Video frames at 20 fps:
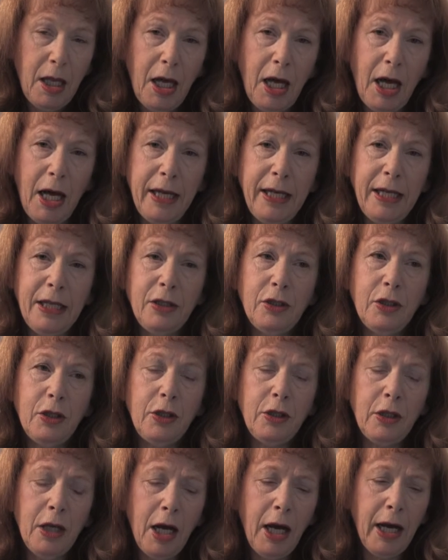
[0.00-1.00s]
I
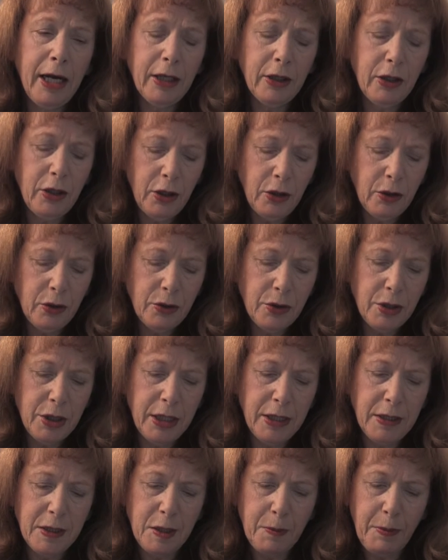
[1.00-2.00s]

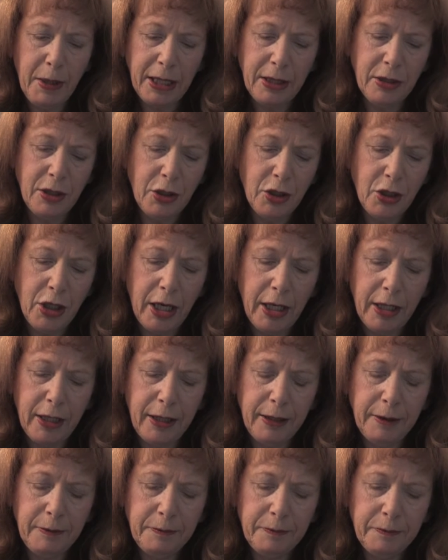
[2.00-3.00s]
accuse Inspector
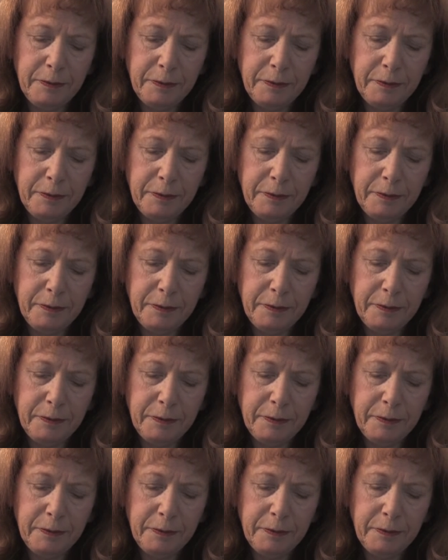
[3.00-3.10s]
Schecher